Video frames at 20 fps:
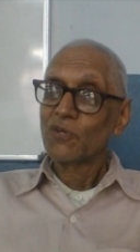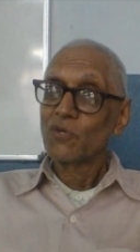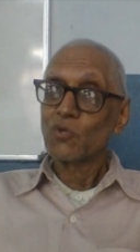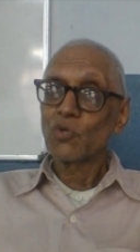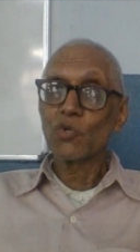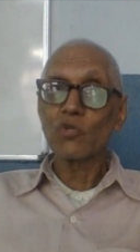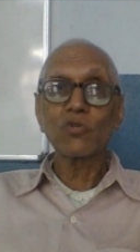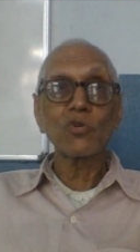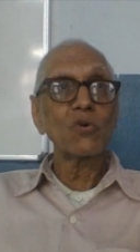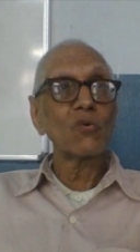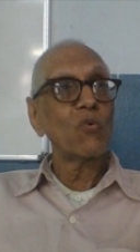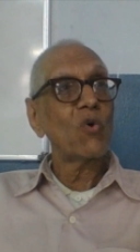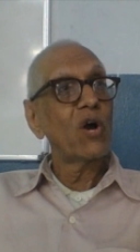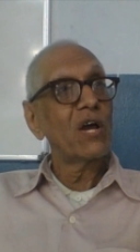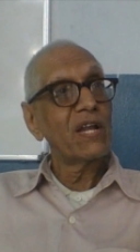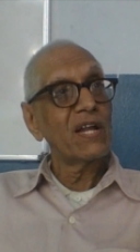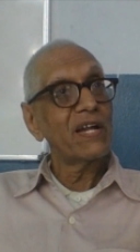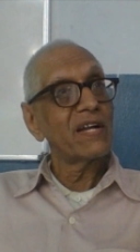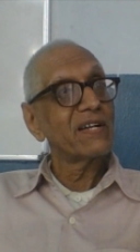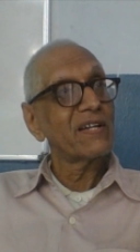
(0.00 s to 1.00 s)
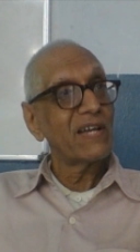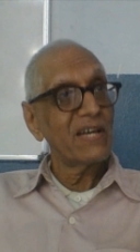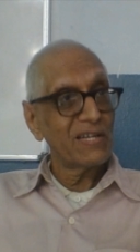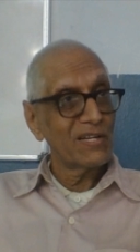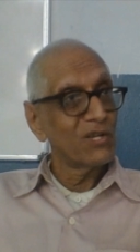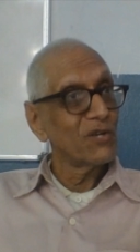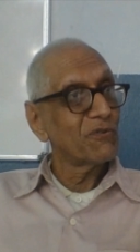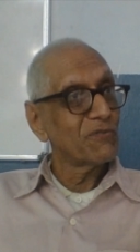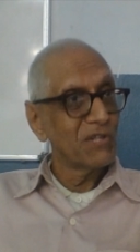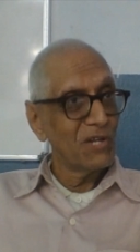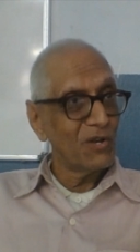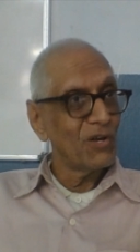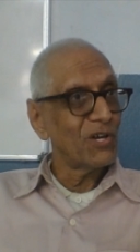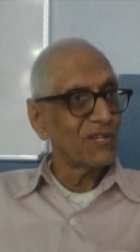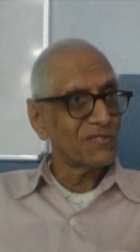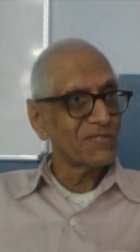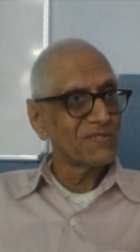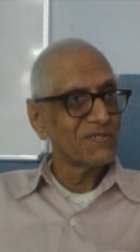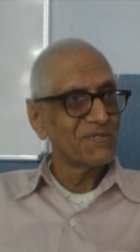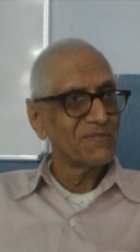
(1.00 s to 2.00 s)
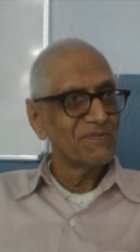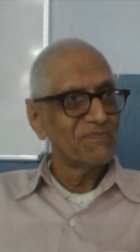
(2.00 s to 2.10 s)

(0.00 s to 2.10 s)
you should violate any of the laws.